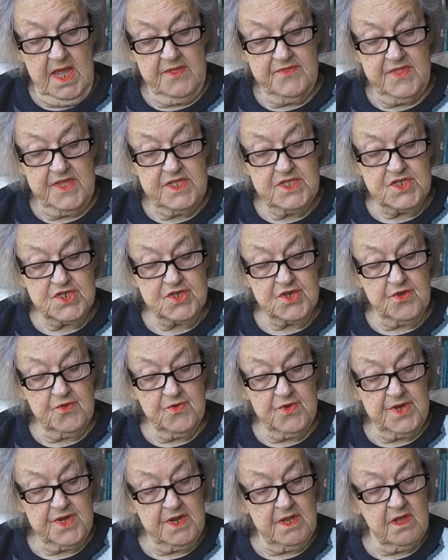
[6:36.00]
and they'd
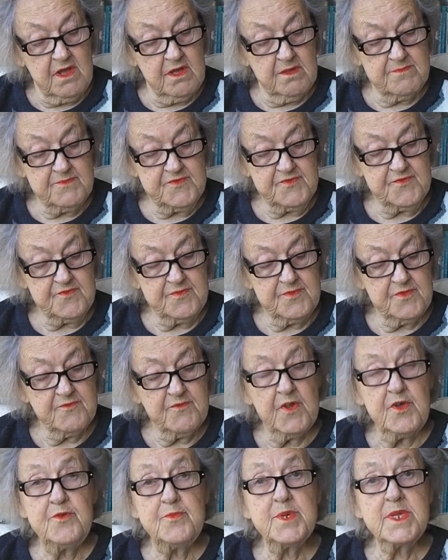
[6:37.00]
stolen arms from the
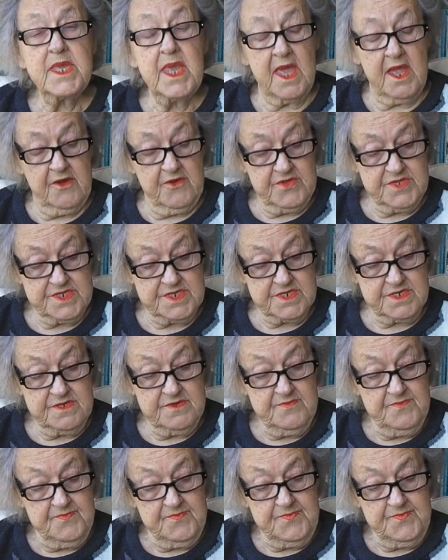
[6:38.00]
Roman garrison.